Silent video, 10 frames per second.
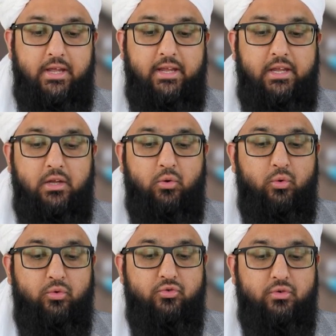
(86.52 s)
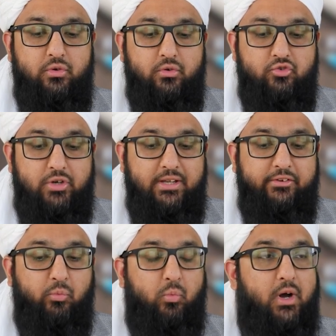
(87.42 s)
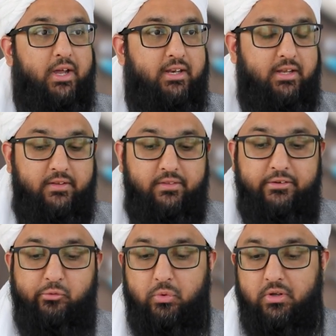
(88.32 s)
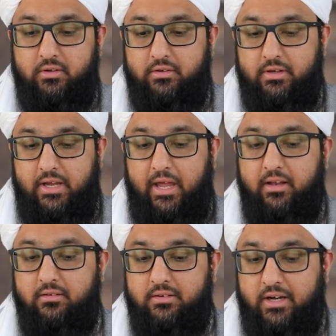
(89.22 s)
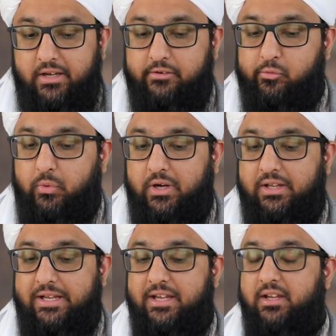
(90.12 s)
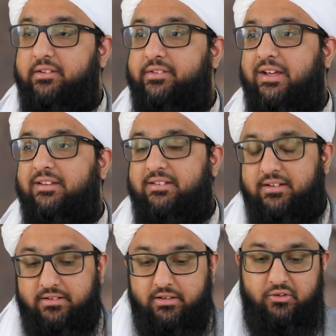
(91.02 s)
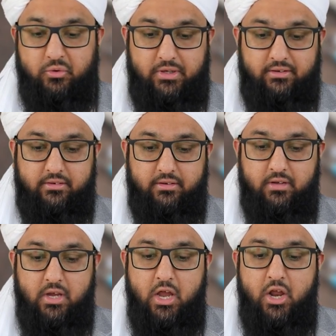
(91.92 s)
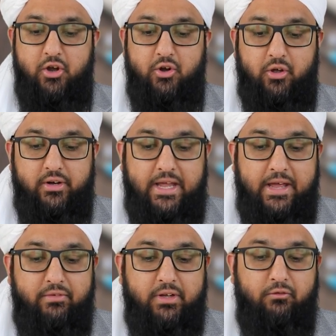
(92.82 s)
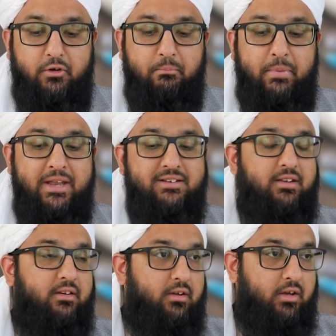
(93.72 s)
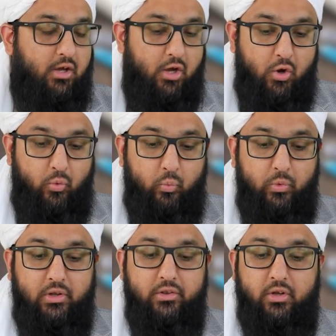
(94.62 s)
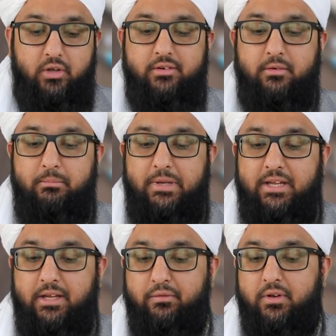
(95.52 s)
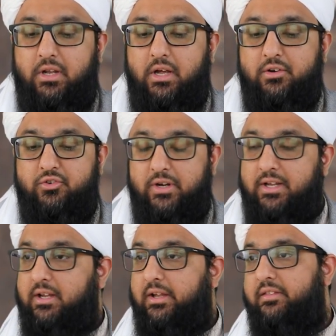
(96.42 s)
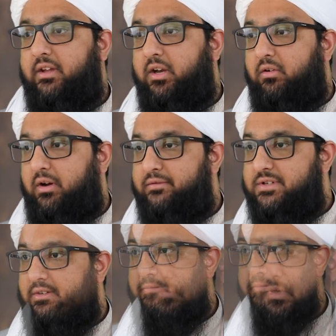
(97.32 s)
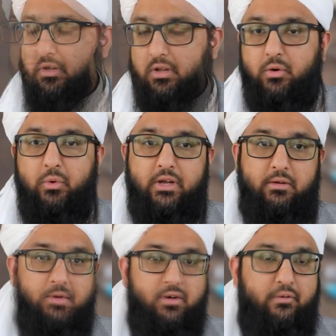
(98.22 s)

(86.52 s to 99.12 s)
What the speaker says: He who drinks wine in this world and dies while he is addicted to it, not having repented, will not be given a drink in the hereafter. Allahu Akbar.